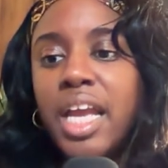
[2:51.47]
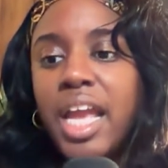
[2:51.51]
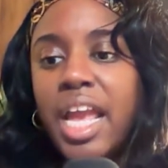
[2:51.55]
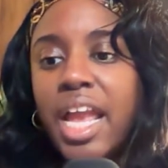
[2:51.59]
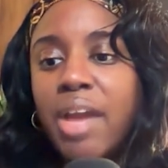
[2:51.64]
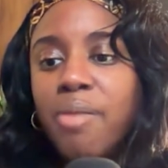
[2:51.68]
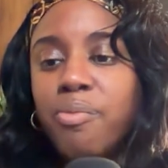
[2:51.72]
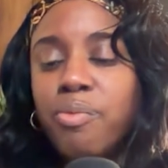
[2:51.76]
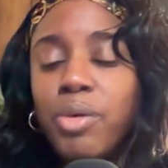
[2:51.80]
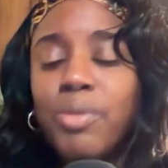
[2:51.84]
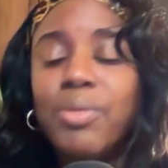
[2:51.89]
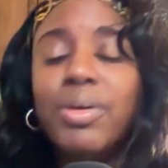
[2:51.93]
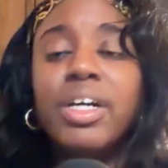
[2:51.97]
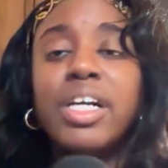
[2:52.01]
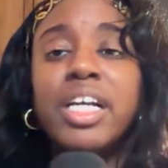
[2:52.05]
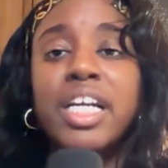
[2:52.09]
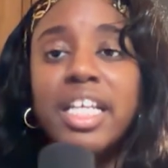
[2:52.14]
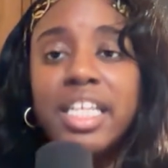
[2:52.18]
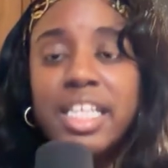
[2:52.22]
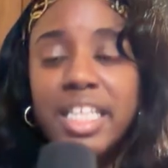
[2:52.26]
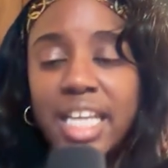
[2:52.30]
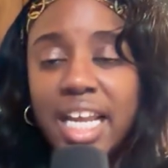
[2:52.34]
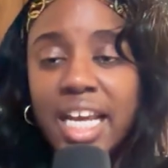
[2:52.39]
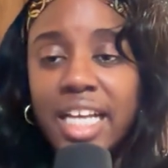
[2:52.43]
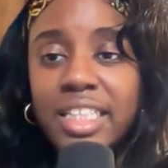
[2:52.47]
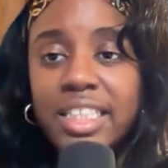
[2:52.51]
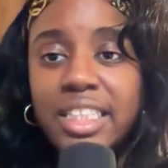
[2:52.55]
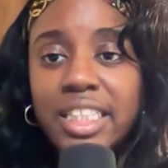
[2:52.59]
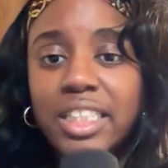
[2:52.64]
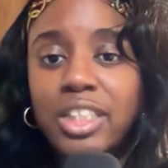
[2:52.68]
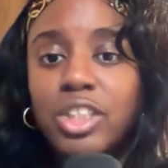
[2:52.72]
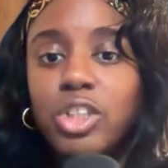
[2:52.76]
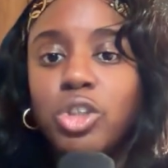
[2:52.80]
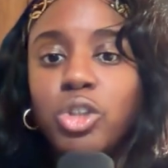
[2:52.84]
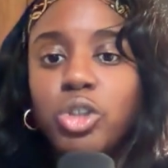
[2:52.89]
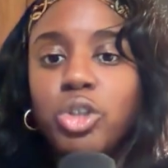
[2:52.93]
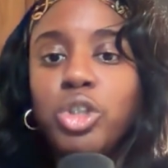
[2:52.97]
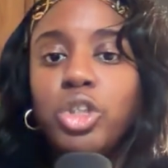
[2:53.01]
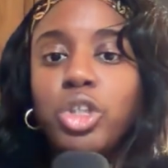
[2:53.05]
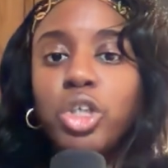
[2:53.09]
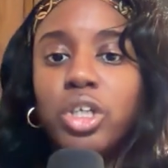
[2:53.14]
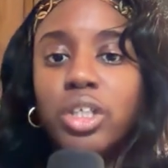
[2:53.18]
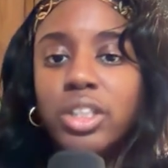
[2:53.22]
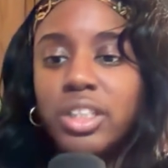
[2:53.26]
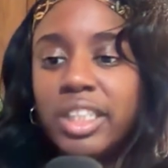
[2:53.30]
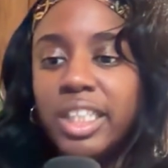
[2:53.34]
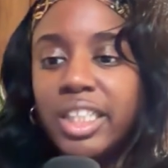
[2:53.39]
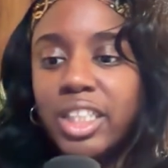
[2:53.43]
and we will connect it to
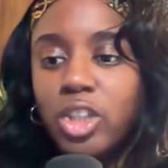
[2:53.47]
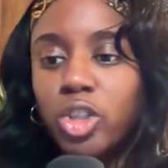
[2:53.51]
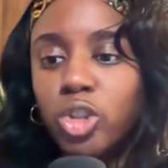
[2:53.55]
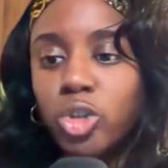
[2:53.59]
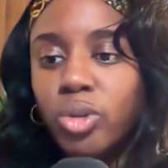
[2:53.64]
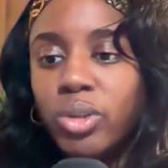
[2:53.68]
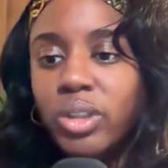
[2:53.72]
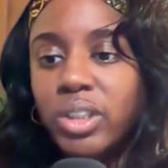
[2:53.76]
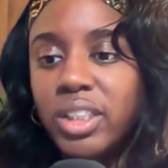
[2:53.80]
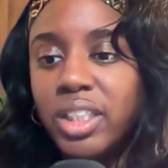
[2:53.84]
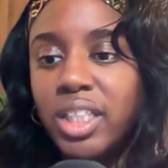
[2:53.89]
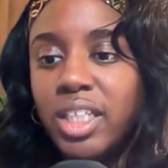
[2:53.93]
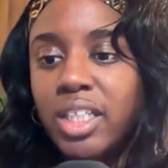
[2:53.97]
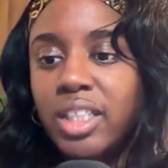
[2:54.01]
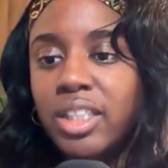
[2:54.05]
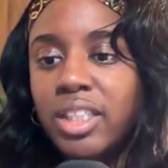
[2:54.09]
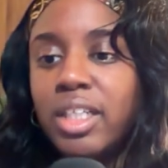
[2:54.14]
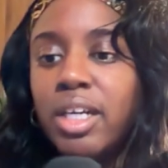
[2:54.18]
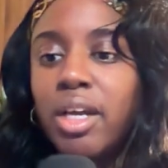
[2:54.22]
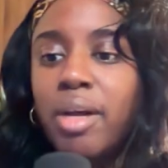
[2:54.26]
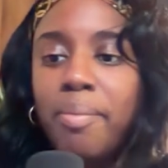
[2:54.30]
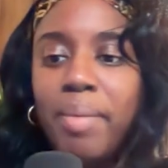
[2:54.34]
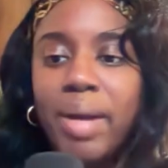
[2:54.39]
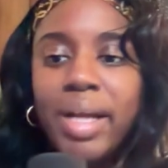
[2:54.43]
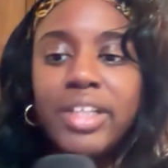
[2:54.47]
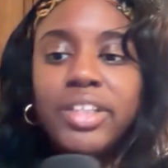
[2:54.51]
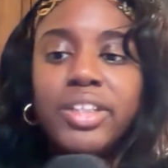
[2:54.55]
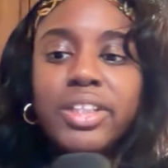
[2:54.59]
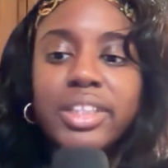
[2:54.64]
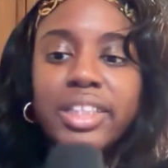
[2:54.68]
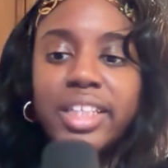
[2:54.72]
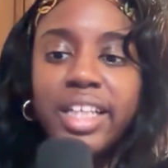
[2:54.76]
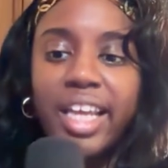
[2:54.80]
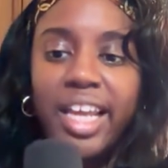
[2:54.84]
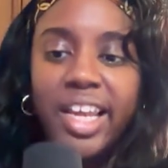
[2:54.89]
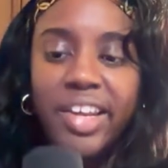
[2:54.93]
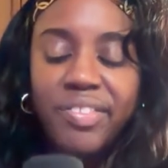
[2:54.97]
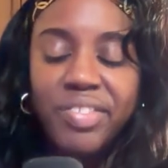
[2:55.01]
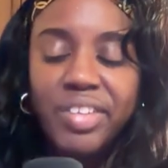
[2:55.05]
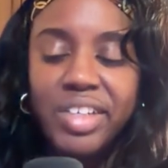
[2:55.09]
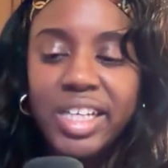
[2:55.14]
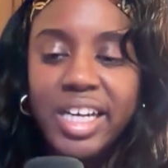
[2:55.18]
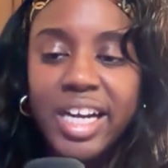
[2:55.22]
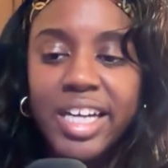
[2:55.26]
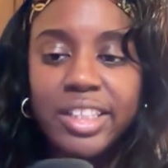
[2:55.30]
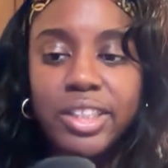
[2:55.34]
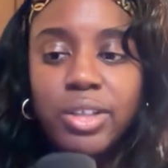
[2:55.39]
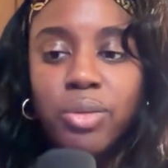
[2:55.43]
your data sources by using
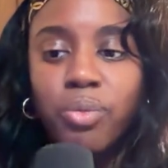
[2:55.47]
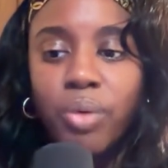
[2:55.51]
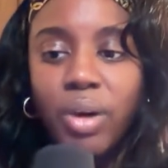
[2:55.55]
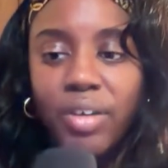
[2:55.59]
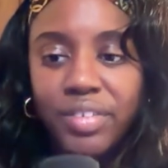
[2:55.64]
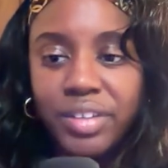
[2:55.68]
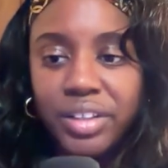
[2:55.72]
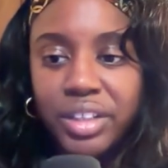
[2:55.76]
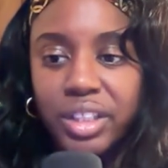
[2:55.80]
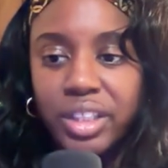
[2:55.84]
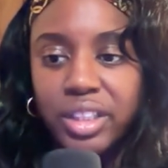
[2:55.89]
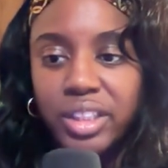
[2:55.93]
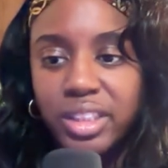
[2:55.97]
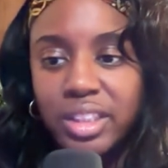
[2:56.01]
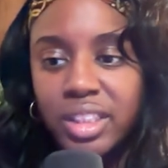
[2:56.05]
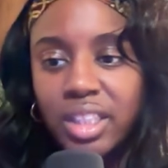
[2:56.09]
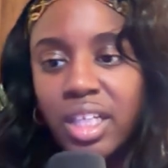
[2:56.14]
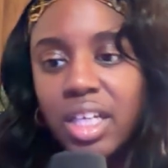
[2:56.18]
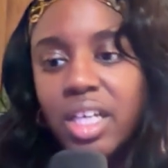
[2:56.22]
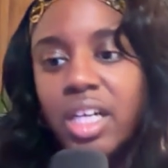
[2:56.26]
APIs or webhooks.